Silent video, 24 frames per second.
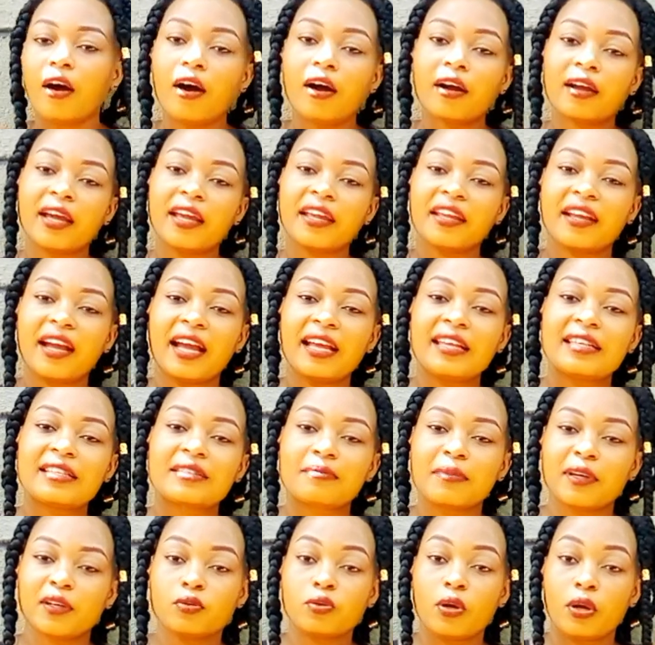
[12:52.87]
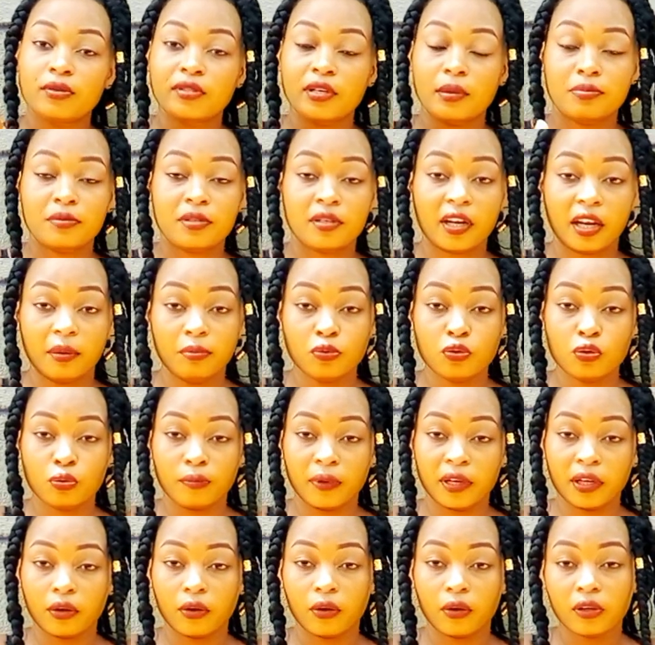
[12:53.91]
Okay, guys. Make sure you subscribe to
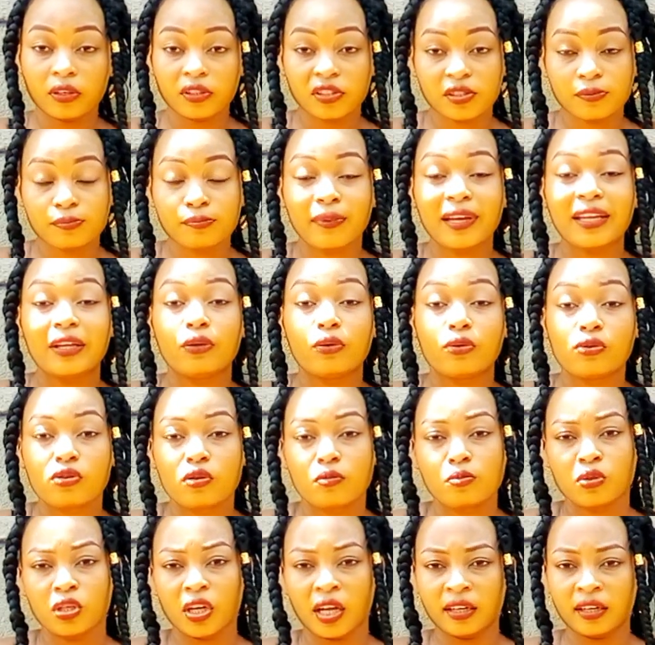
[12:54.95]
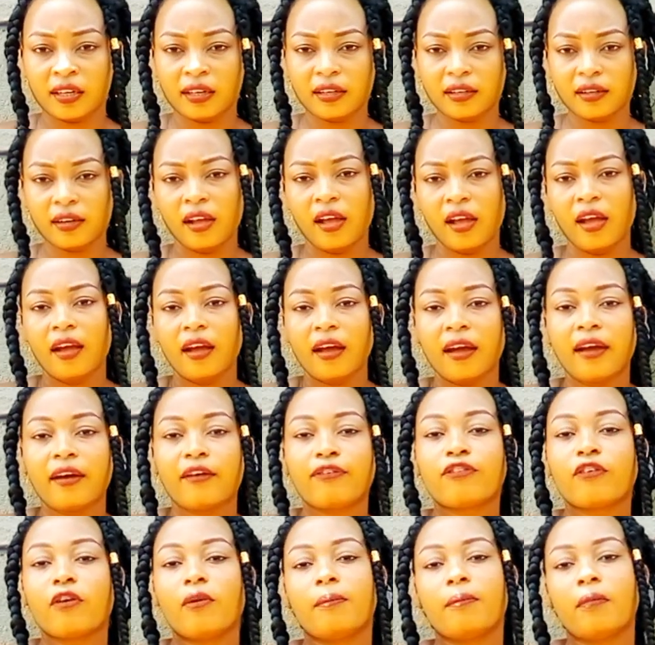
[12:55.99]
my YouTube channel
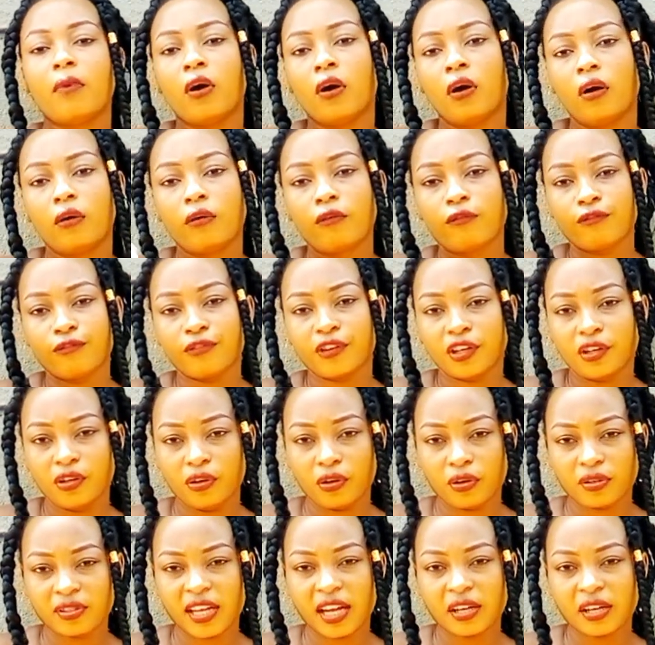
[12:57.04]
for more videos.